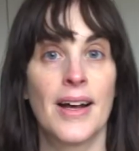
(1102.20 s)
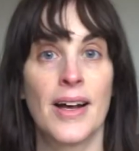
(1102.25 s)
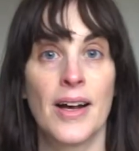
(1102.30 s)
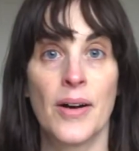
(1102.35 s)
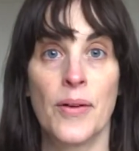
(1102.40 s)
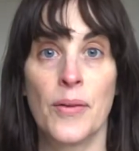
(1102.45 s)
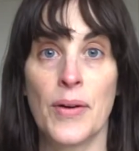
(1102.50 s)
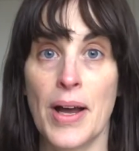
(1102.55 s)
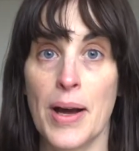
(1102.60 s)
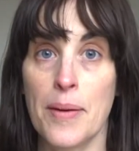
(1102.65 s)

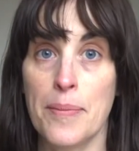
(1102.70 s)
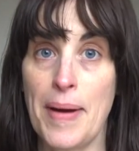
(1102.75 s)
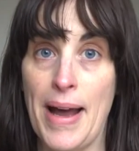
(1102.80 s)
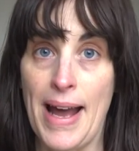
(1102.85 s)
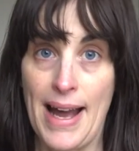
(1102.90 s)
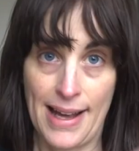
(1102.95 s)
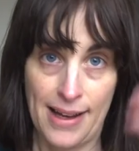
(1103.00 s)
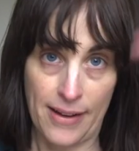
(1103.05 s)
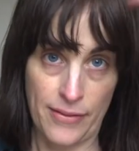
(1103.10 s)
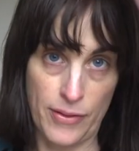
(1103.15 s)
We are
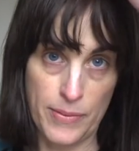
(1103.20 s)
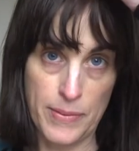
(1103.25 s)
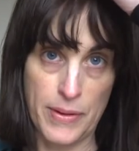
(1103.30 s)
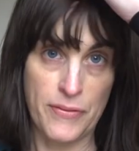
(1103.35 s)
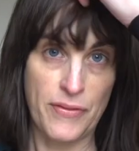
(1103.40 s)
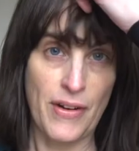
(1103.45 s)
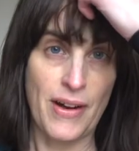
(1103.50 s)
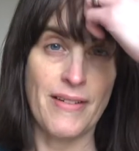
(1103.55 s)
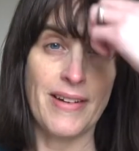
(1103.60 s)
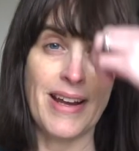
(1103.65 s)
back from a
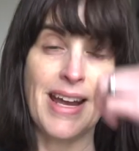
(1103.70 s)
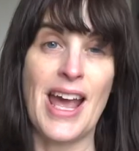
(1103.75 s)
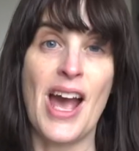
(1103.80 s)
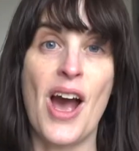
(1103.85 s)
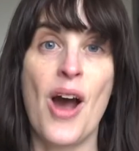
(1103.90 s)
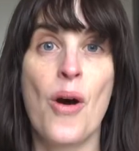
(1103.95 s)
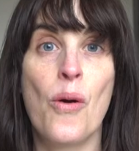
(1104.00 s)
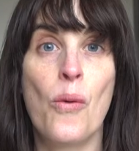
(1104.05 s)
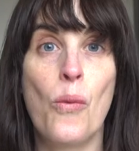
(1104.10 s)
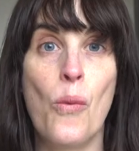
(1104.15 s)
very
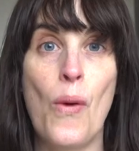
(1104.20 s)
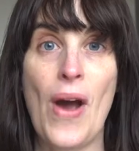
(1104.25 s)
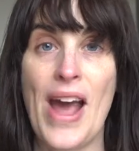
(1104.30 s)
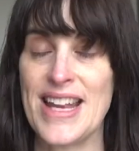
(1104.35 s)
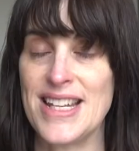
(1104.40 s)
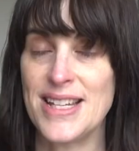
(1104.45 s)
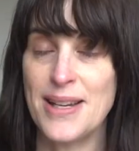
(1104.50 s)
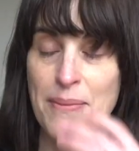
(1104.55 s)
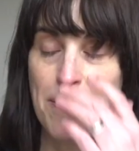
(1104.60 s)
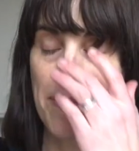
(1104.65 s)

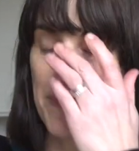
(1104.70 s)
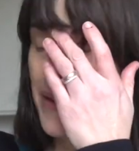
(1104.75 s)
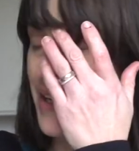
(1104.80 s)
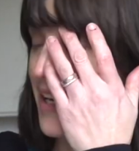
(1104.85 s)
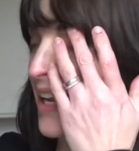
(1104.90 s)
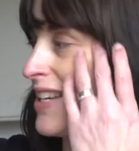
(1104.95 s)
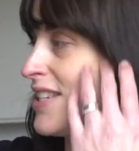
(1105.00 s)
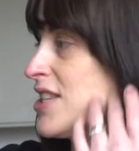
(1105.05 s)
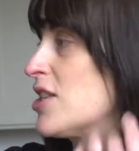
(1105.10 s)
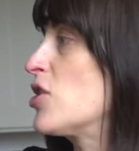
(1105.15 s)
wet and
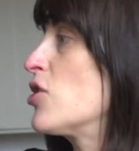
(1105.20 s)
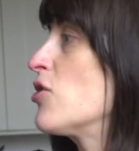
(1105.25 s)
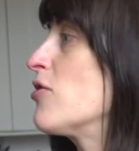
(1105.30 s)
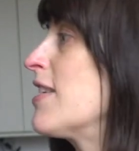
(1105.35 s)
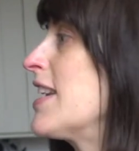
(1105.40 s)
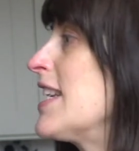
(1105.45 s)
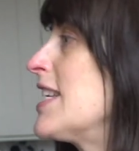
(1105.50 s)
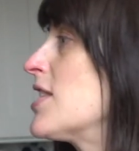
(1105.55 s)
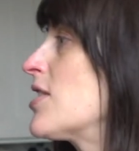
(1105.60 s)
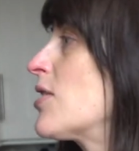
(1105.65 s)

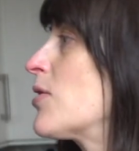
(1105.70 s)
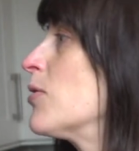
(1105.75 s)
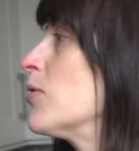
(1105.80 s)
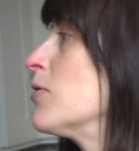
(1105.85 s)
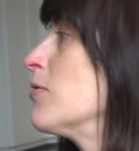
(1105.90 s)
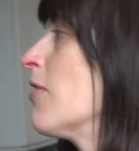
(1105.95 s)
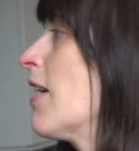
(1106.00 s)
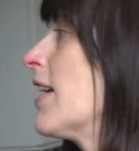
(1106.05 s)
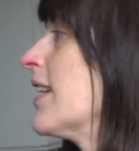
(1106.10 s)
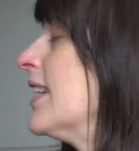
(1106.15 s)
blustery
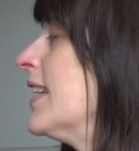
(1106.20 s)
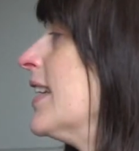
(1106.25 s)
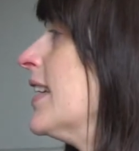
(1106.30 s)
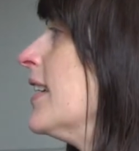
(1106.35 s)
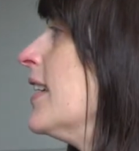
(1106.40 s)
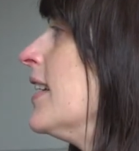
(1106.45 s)
school run.